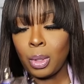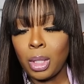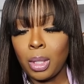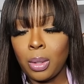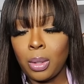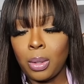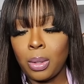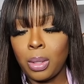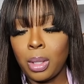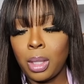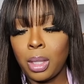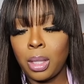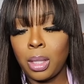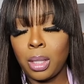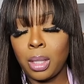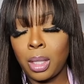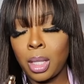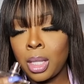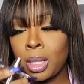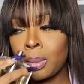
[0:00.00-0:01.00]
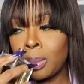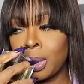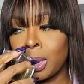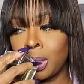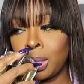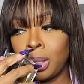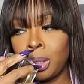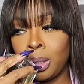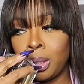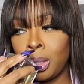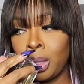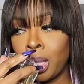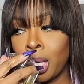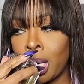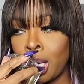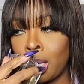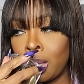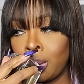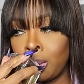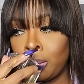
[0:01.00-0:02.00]
Ooh, that smells good,
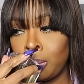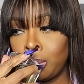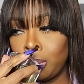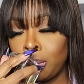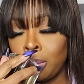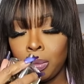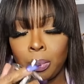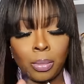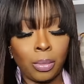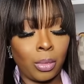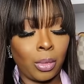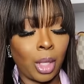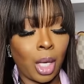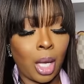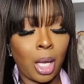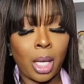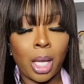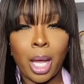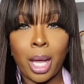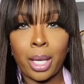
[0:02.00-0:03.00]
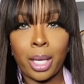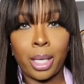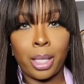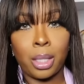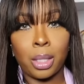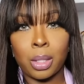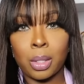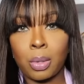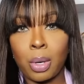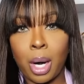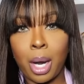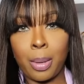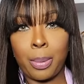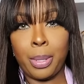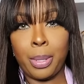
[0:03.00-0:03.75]
y'all. I, I can't describe